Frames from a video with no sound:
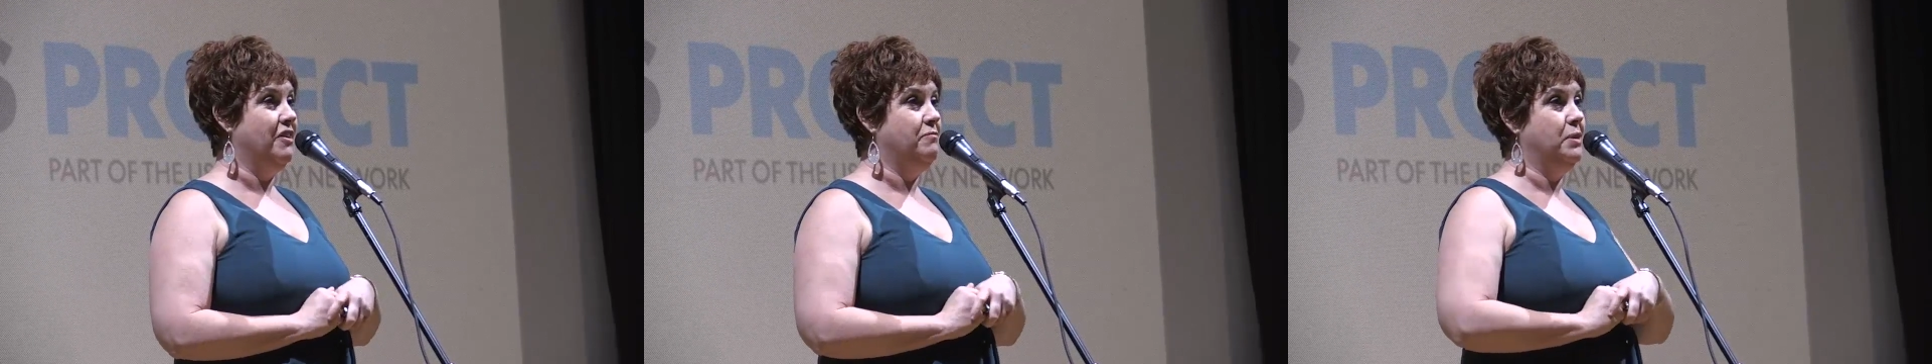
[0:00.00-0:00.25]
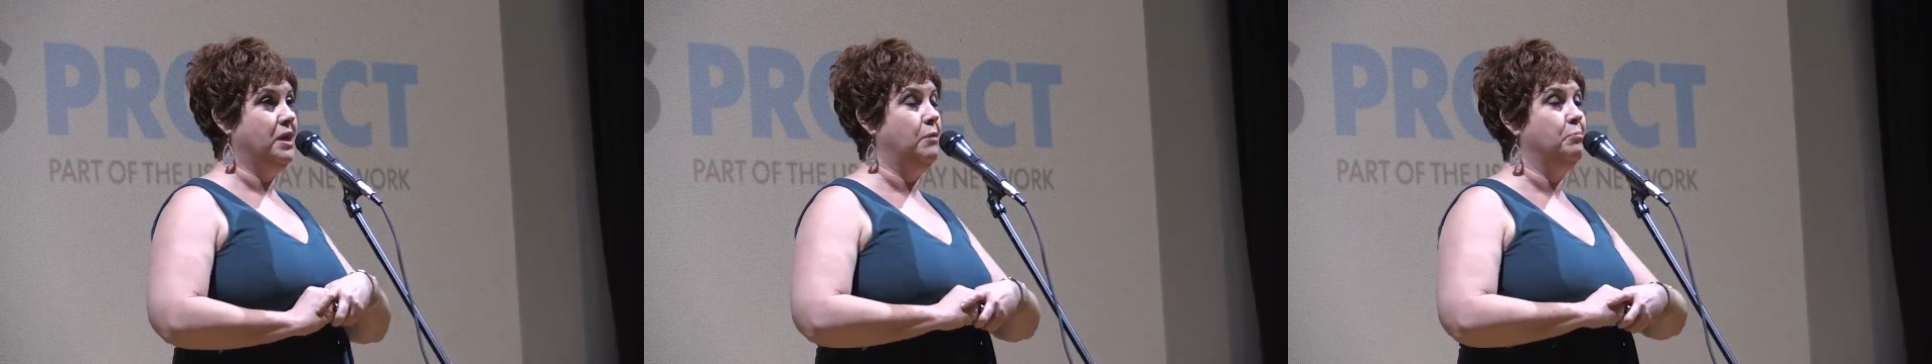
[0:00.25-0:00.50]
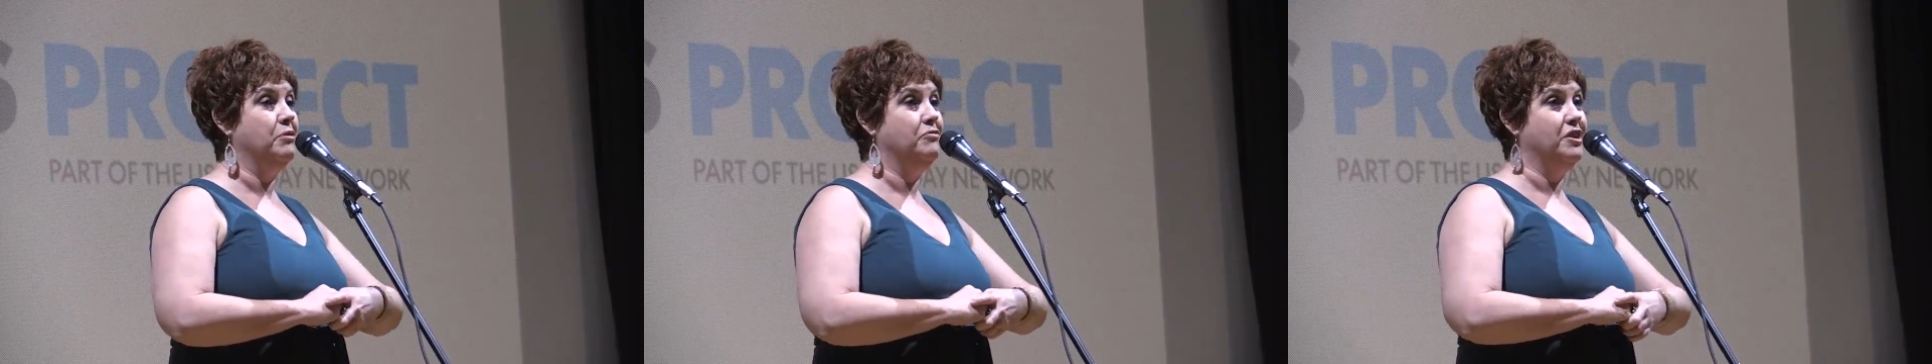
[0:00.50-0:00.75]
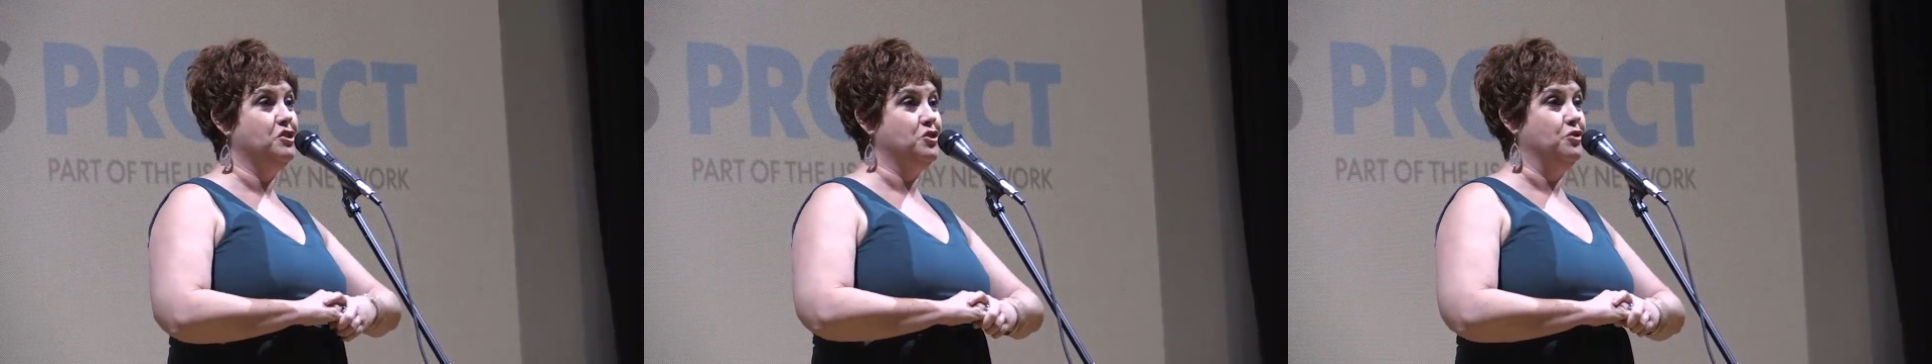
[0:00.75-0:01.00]
I've been a
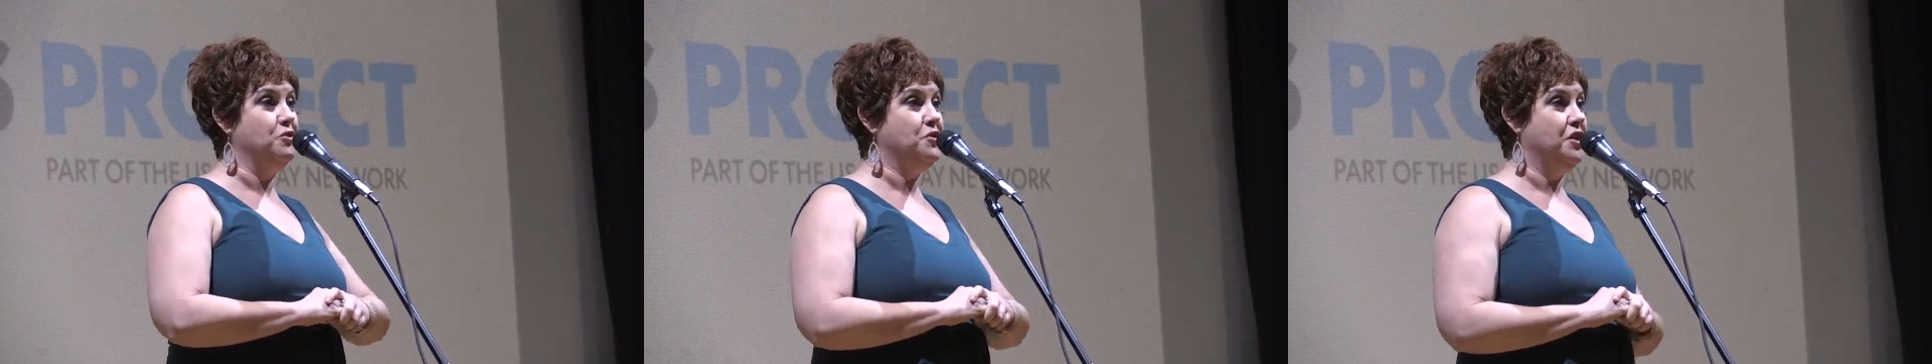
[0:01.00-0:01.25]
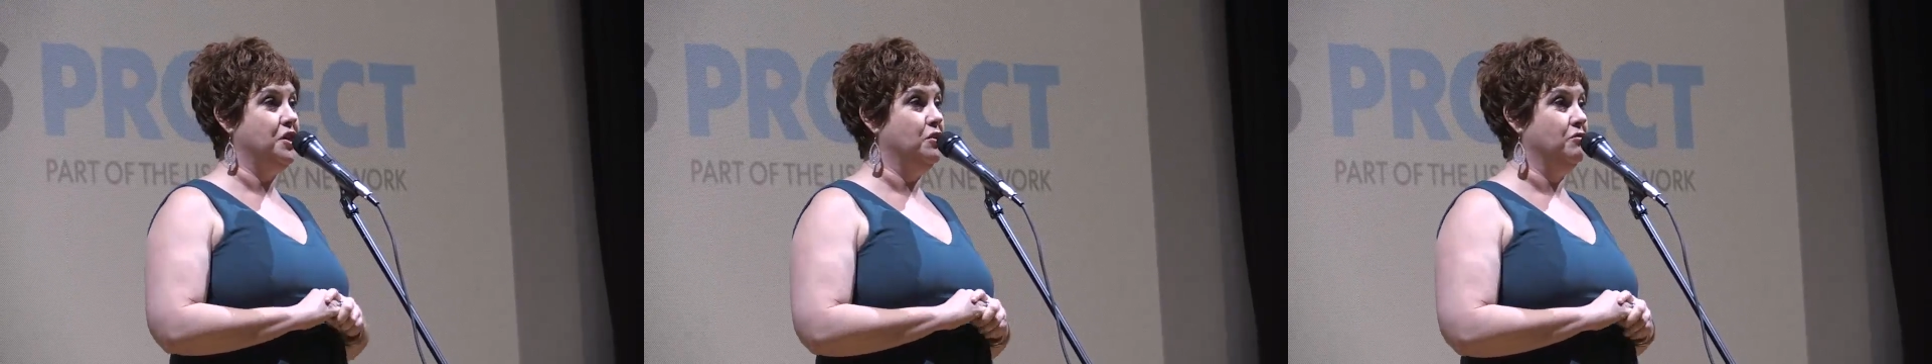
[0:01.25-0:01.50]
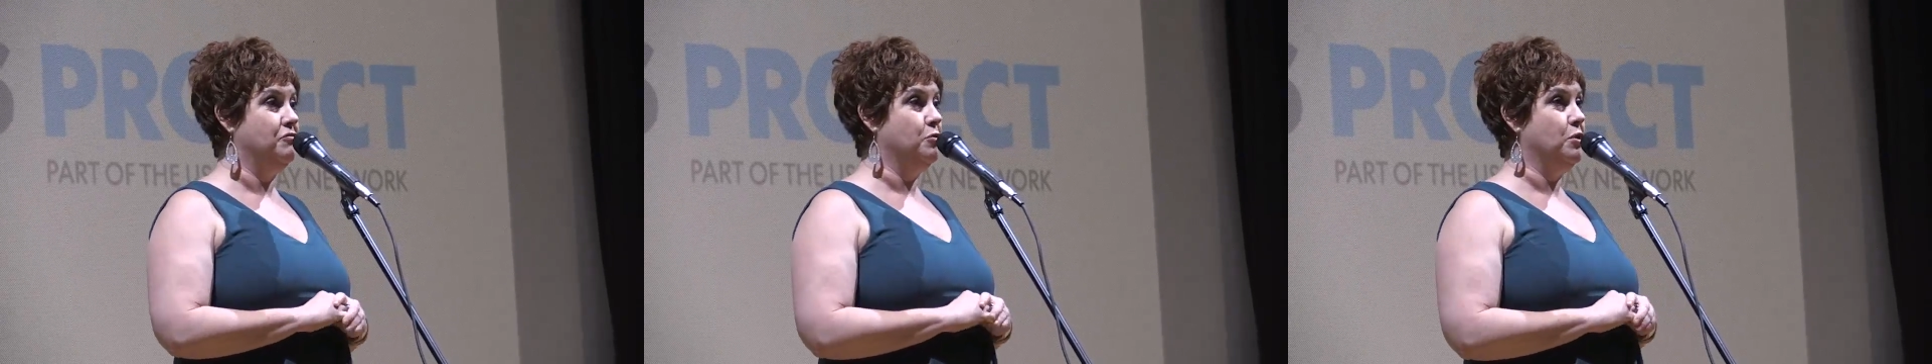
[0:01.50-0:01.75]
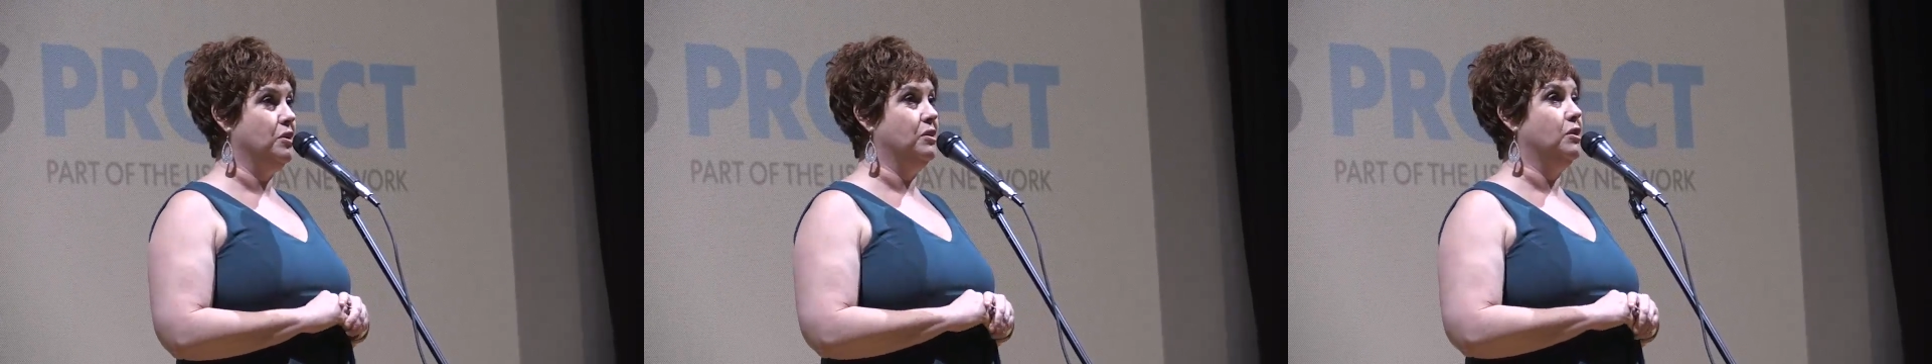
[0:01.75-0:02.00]
professional singer
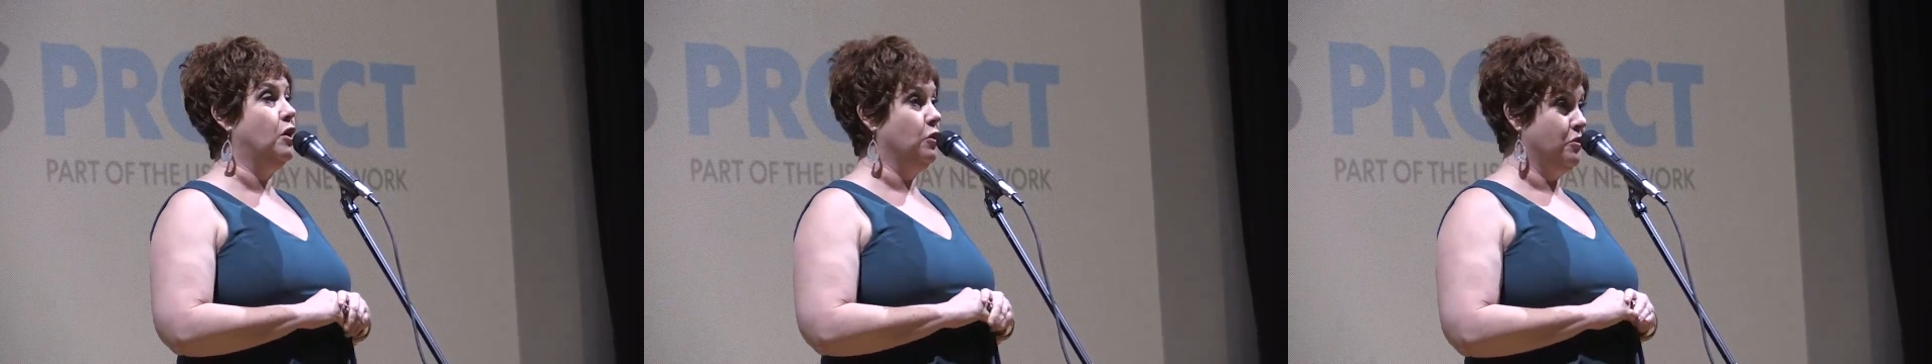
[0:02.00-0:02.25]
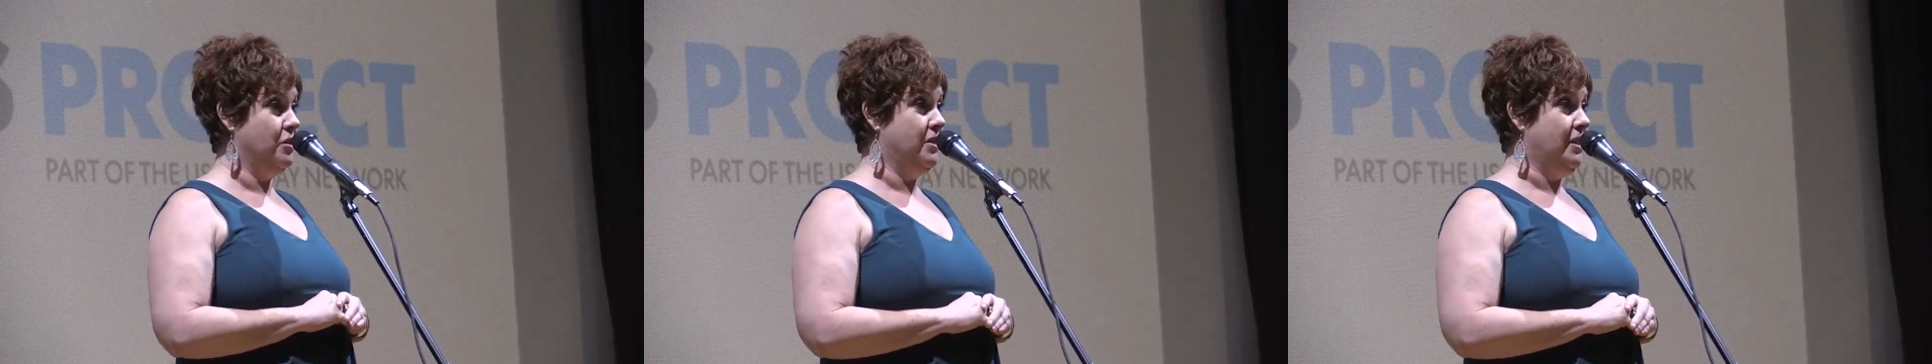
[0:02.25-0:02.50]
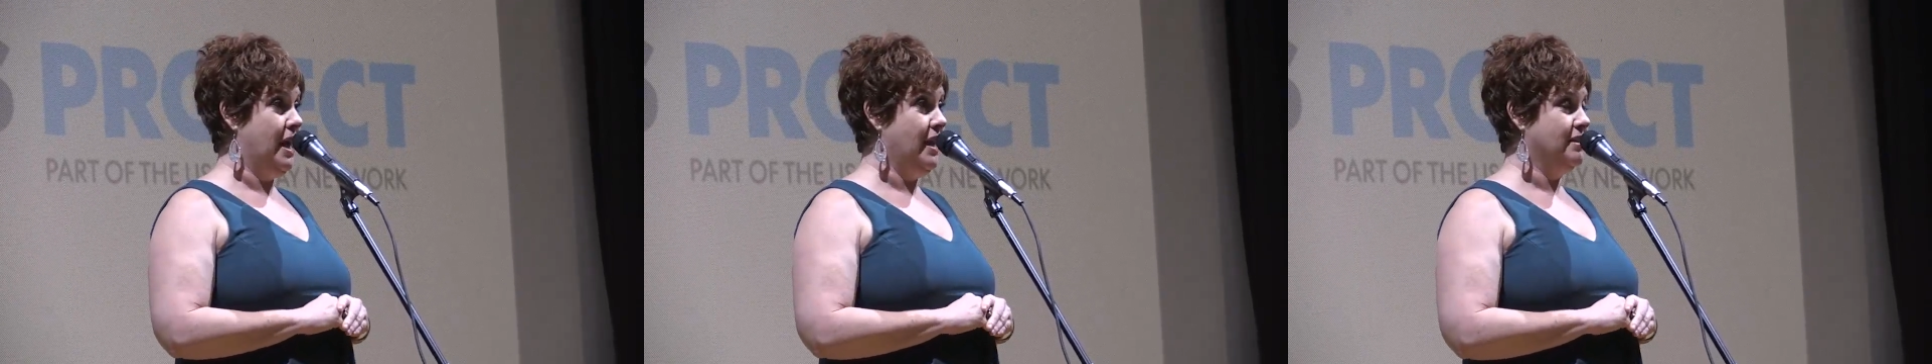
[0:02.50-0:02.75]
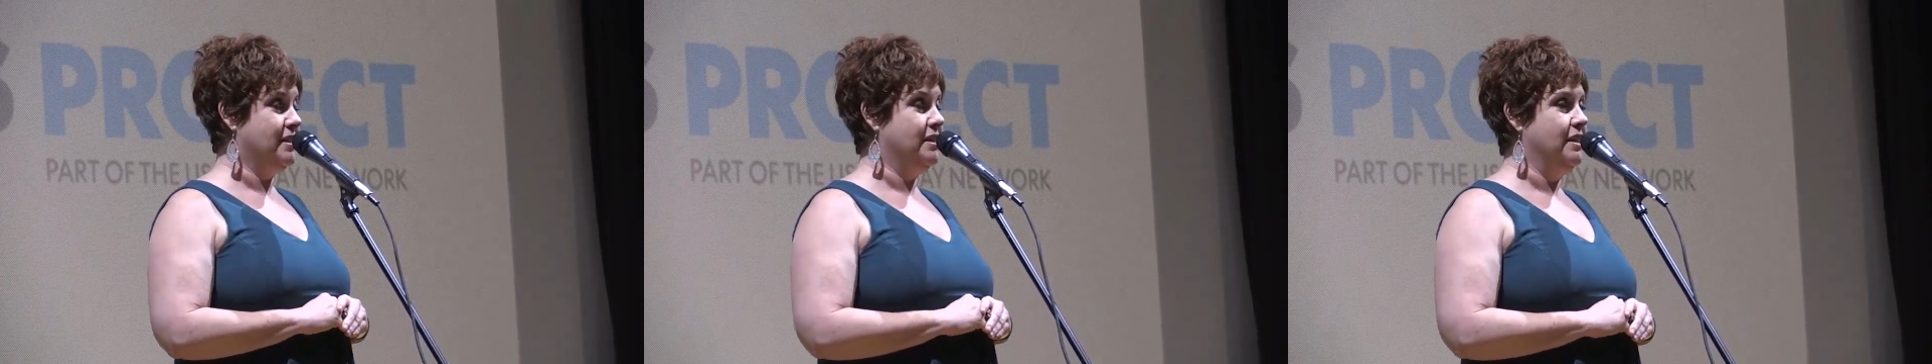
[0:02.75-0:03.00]
for longer than
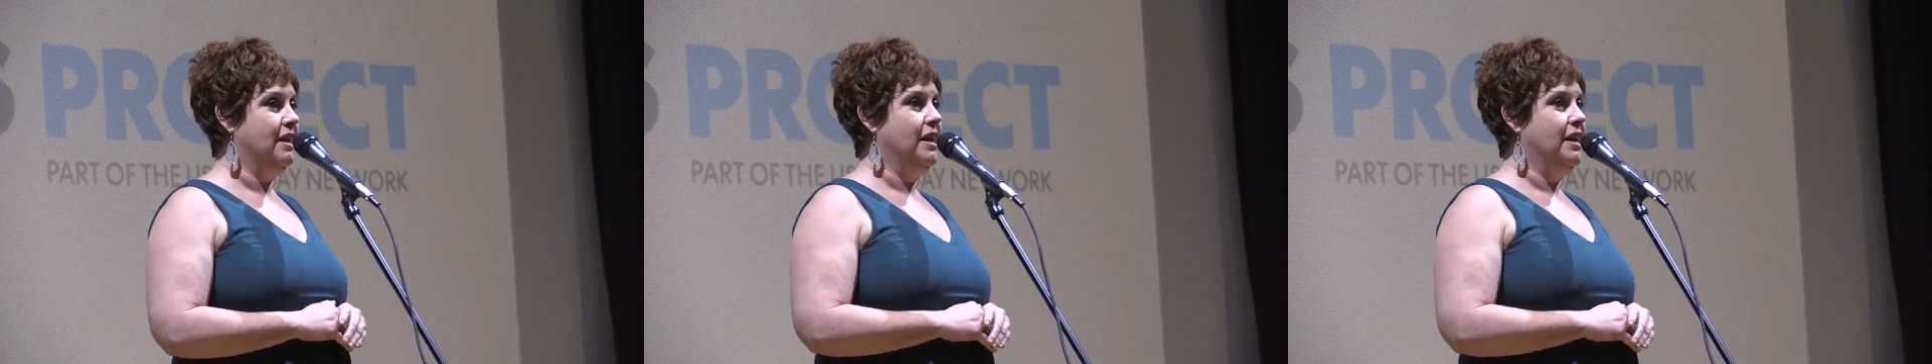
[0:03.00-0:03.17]
that.